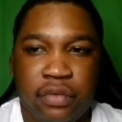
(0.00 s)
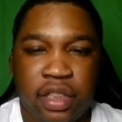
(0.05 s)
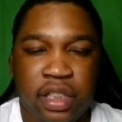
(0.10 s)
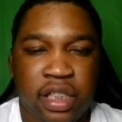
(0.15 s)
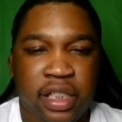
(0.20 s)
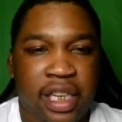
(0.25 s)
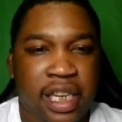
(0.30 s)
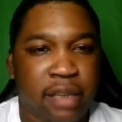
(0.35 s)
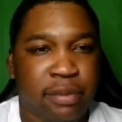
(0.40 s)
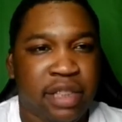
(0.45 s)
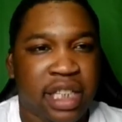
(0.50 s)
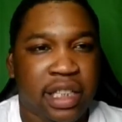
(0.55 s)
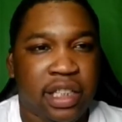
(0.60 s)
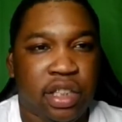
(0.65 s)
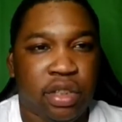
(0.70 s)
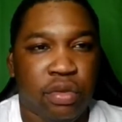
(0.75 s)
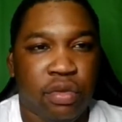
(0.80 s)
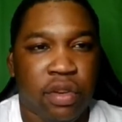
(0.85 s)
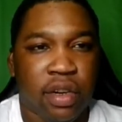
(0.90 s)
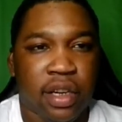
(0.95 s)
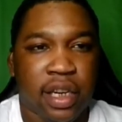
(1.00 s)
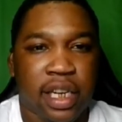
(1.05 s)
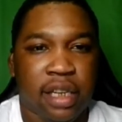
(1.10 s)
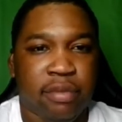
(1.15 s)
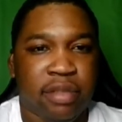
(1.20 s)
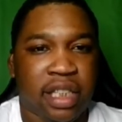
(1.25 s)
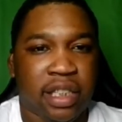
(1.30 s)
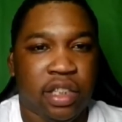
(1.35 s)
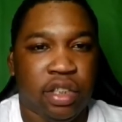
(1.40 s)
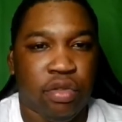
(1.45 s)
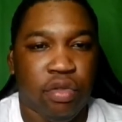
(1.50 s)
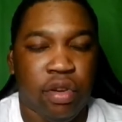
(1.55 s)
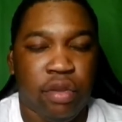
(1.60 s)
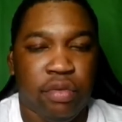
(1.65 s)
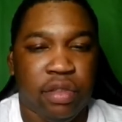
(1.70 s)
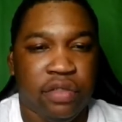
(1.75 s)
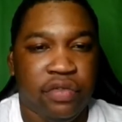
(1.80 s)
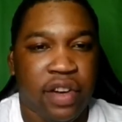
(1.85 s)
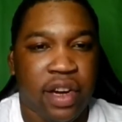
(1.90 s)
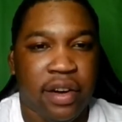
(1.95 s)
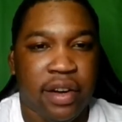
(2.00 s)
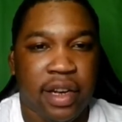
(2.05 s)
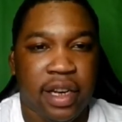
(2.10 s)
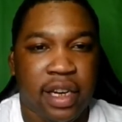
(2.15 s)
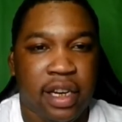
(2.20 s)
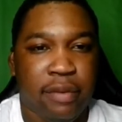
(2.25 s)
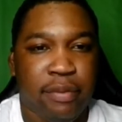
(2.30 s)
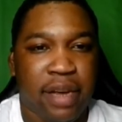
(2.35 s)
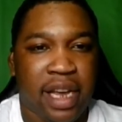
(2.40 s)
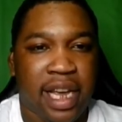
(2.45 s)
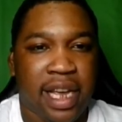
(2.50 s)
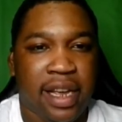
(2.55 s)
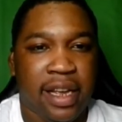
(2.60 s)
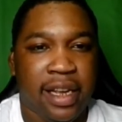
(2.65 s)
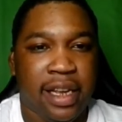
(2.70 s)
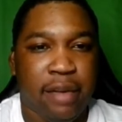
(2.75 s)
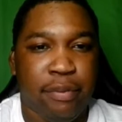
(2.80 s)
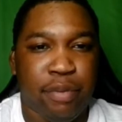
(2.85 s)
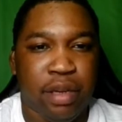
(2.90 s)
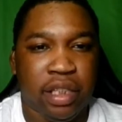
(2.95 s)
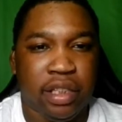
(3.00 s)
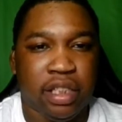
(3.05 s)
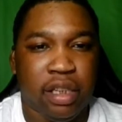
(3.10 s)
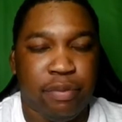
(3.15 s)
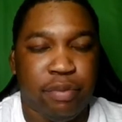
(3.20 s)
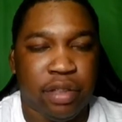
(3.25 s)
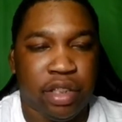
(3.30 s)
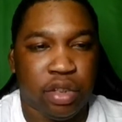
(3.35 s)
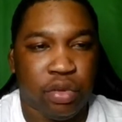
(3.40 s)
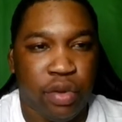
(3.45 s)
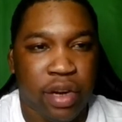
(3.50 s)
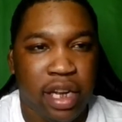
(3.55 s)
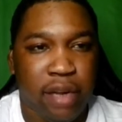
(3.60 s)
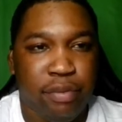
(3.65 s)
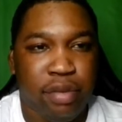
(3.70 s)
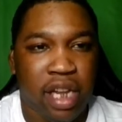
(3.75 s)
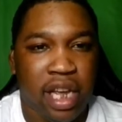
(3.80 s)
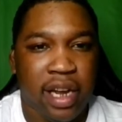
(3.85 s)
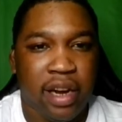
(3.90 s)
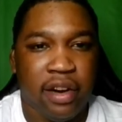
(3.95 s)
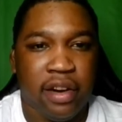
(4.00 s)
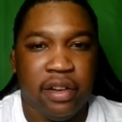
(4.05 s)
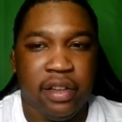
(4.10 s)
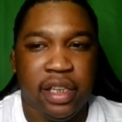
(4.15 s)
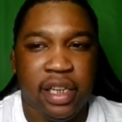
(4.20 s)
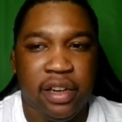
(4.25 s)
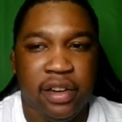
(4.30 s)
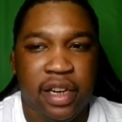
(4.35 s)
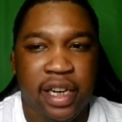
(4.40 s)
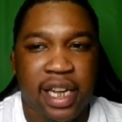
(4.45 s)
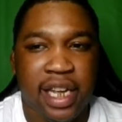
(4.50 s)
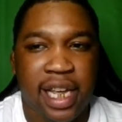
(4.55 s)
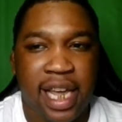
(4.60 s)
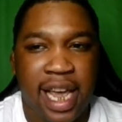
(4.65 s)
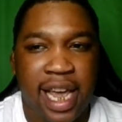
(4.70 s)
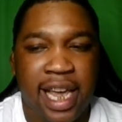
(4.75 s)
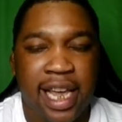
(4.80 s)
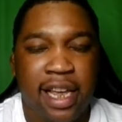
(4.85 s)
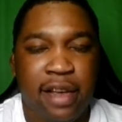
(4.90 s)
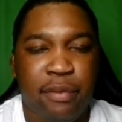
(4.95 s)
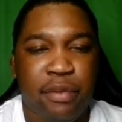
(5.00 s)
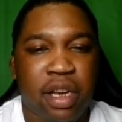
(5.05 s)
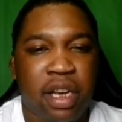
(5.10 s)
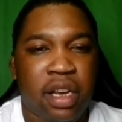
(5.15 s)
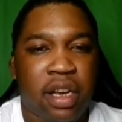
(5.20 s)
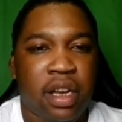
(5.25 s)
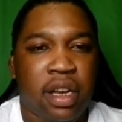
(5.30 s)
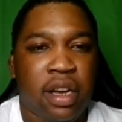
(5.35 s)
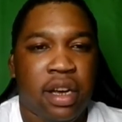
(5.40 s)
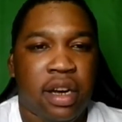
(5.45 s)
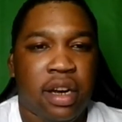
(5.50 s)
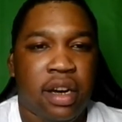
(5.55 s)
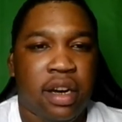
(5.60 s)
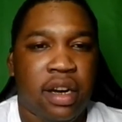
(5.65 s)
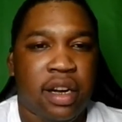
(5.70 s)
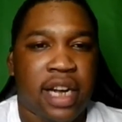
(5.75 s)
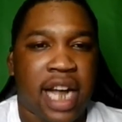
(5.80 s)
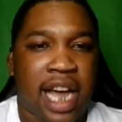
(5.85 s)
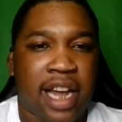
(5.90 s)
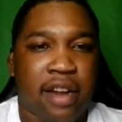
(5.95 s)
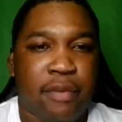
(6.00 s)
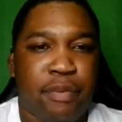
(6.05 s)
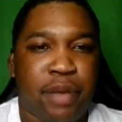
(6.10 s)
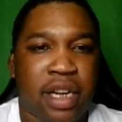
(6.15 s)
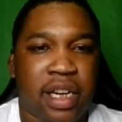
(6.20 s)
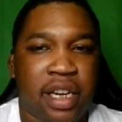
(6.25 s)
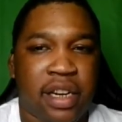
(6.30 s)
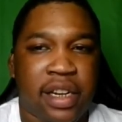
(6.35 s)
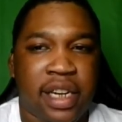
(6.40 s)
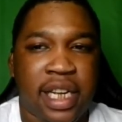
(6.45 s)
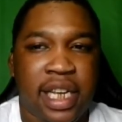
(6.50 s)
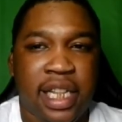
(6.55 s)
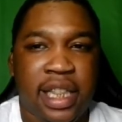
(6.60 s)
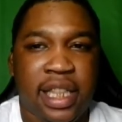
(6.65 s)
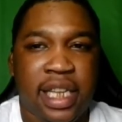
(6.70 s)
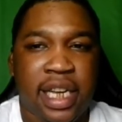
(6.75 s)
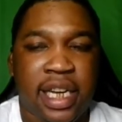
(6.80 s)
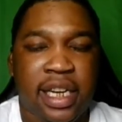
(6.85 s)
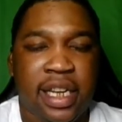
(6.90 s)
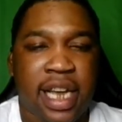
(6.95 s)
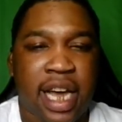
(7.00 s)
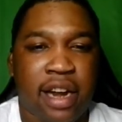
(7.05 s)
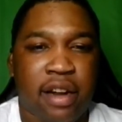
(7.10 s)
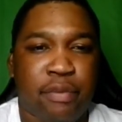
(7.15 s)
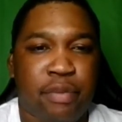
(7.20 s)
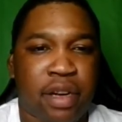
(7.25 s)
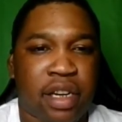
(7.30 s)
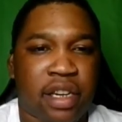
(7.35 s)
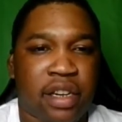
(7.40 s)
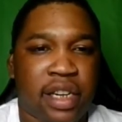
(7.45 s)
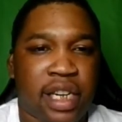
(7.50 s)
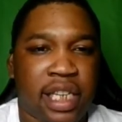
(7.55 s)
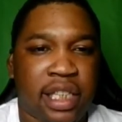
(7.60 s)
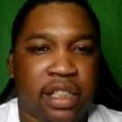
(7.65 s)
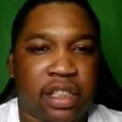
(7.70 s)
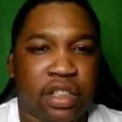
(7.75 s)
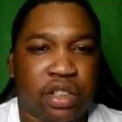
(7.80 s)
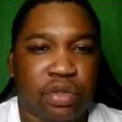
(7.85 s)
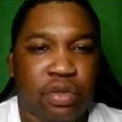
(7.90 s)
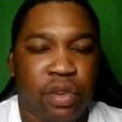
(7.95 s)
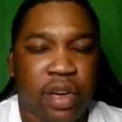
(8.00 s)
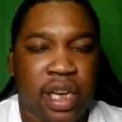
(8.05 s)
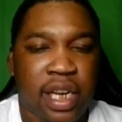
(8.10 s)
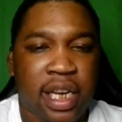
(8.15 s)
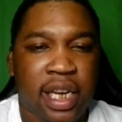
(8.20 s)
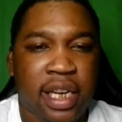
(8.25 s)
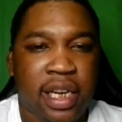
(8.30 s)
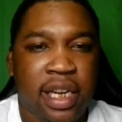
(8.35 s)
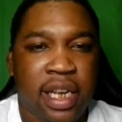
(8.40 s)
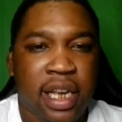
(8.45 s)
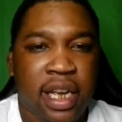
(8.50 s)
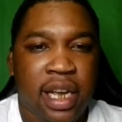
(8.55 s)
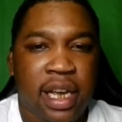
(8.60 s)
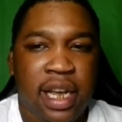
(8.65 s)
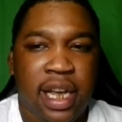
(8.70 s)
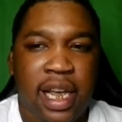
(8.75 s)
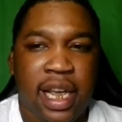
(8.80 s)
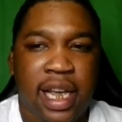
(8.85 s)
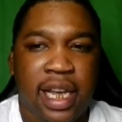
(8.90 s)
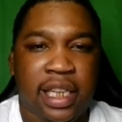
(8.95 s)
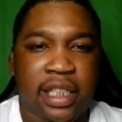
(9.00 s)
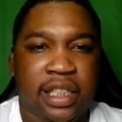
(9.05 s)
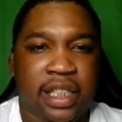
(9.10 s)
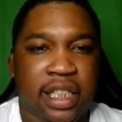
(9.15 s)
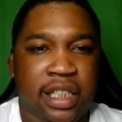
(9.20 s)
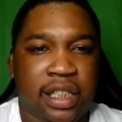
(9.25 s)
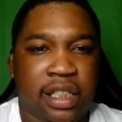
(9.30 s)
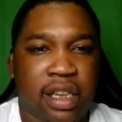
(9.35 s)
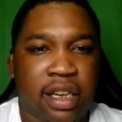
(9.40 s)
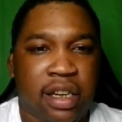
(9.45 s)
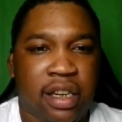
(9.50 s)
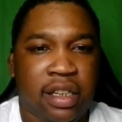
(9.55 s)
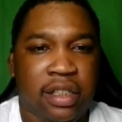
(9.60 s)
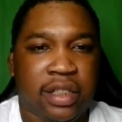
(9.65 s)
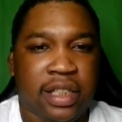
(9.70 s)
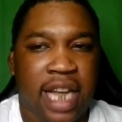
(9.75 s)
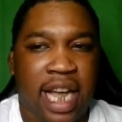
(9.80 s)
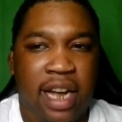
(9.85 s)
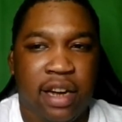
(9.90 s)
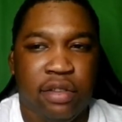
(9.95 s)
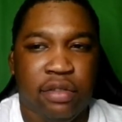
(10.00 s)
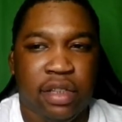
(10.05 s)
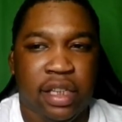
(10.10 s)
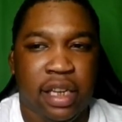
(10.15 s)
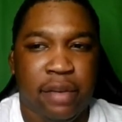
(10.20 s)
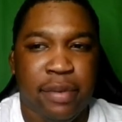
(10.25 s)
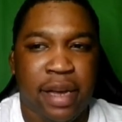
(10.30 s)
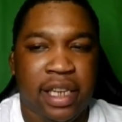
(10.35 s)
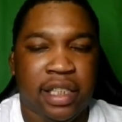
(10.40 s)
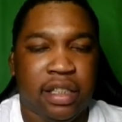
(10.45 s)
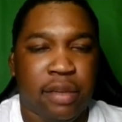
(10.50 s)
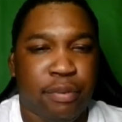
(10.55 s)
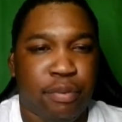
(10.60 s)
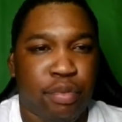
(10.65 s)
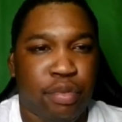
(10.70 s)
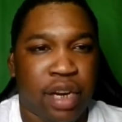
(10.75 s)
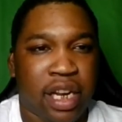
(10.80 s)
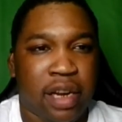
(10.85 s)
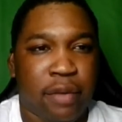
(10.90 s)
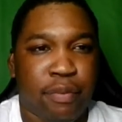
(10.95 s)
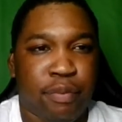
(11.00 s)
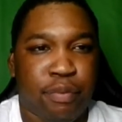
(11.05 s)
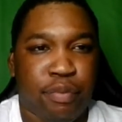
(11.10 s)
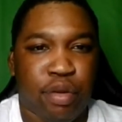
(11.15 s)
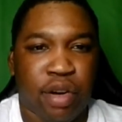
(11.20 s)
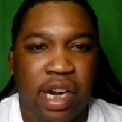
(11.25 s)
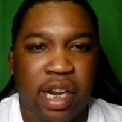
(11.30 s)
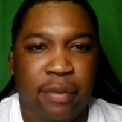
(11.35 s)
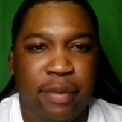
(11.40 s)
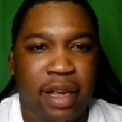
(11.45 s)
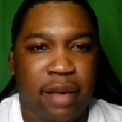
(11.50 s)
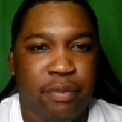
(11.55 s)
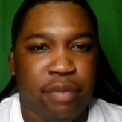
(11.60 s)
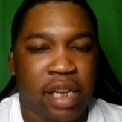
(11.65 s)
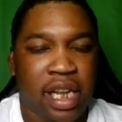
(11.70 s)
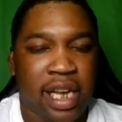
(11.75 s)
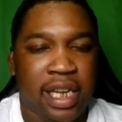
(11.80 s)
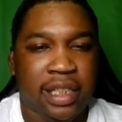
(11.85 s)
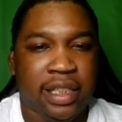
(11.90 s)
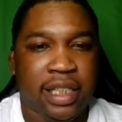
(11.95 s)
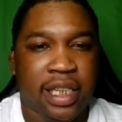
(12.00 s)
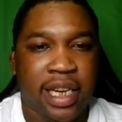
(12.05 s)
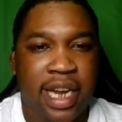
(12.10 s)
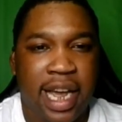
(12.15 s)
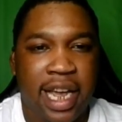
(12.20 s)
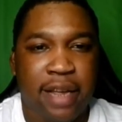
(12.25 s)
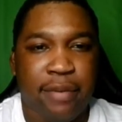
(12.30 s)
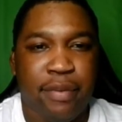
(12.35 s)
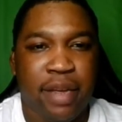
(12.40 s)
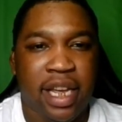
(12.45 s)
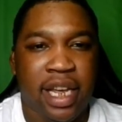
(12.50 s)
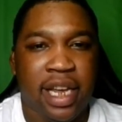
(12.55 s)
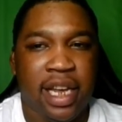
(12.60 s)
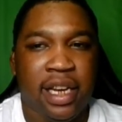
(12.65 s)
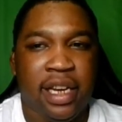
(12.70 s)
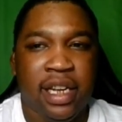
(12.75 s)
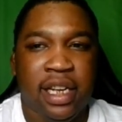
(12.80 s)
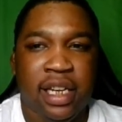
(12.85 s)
MJ Stewart. MJ Stewart was very good, man. He bust up a screenplay earlier in the game uh, got up underneath it, got up underneath the screen, and just uh, tackled. He made some pretty pretty big plays tonight, man.